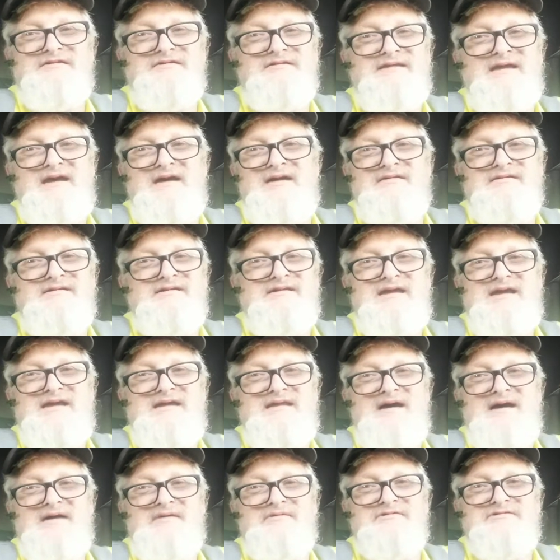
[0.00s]
her down in
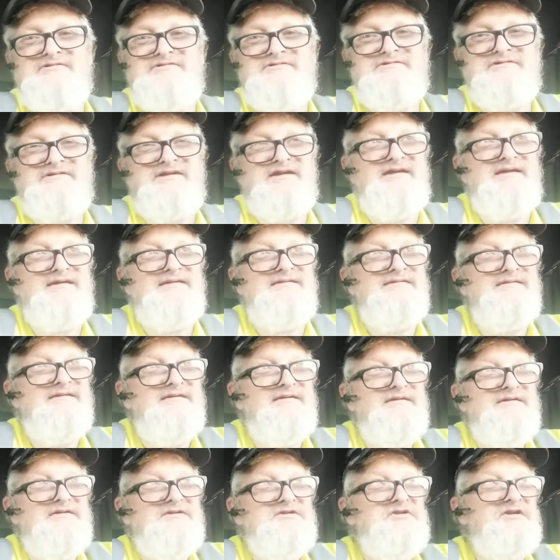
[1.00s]
8 hours, and
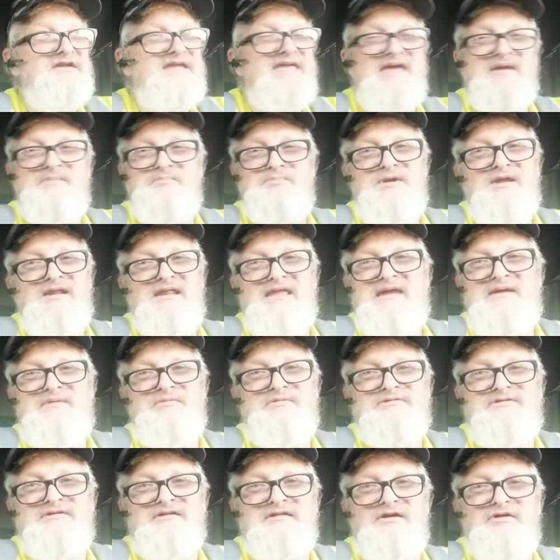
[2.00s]
you can't be late
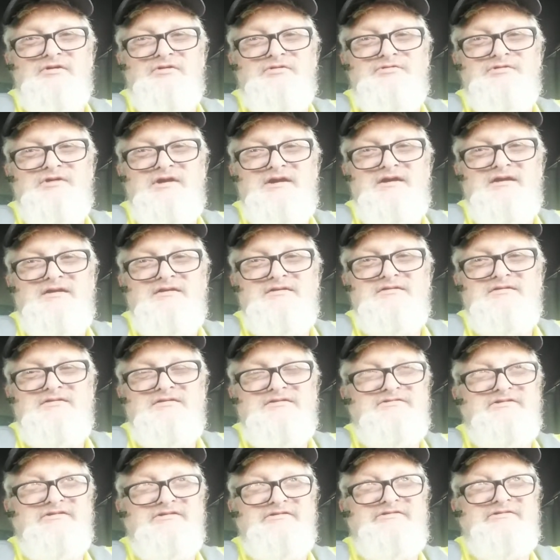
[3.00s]
with the load, right?
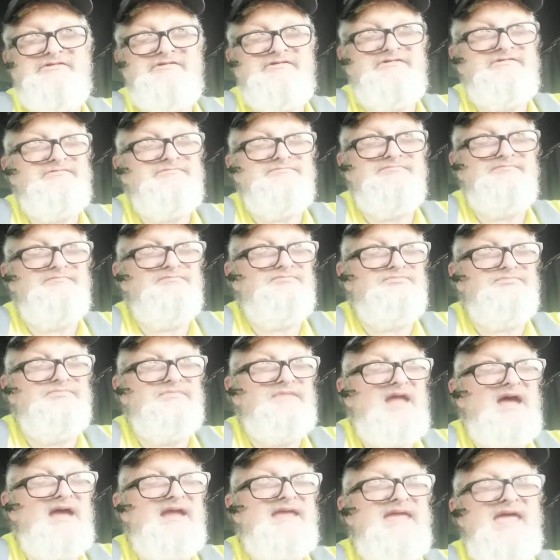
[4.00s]

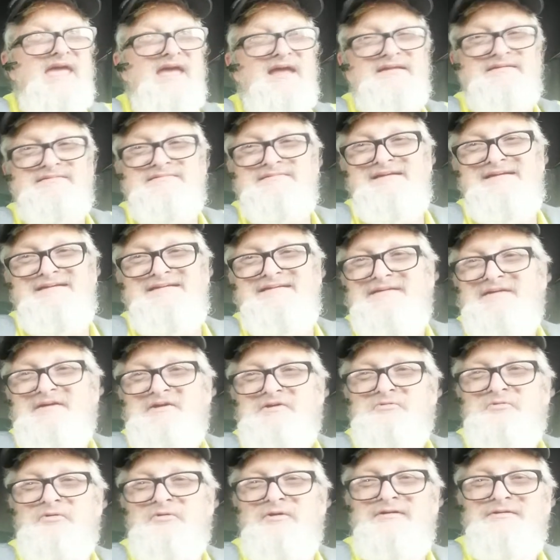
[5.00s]
I can't.
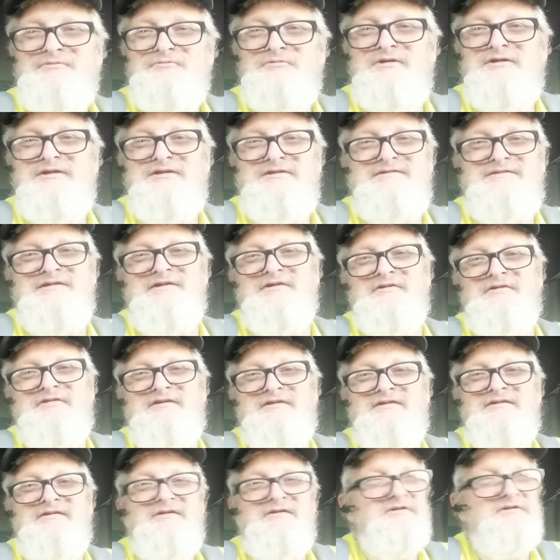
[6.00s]
Well, you tell
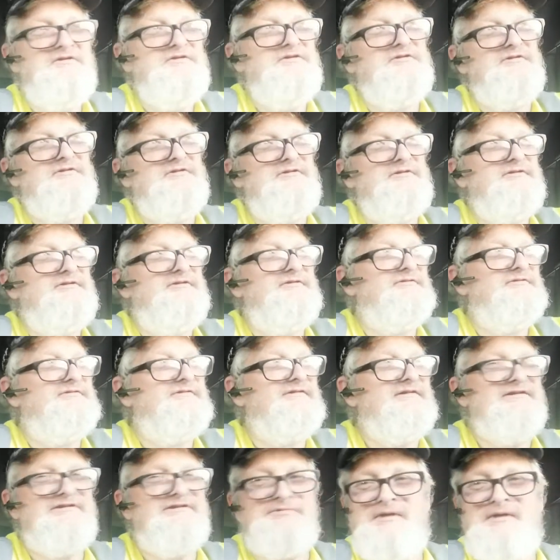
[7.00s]
your
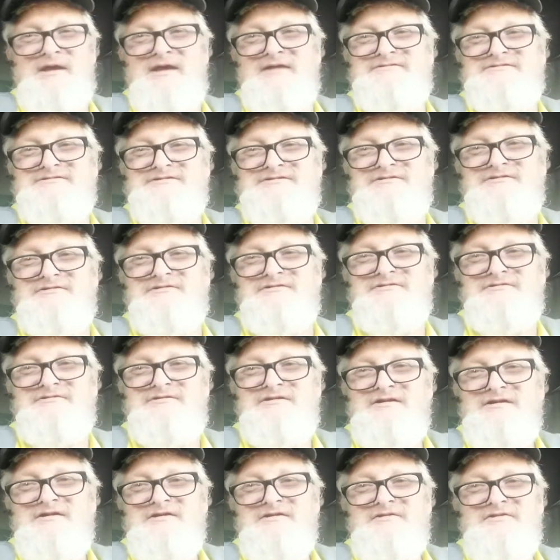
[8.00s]
dispatcher,
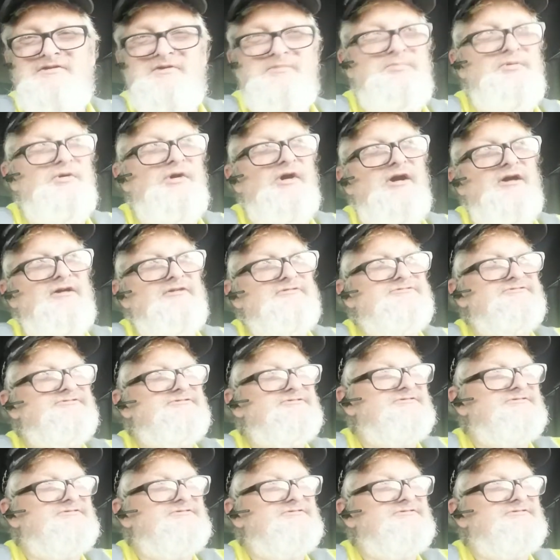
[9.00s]
the boss,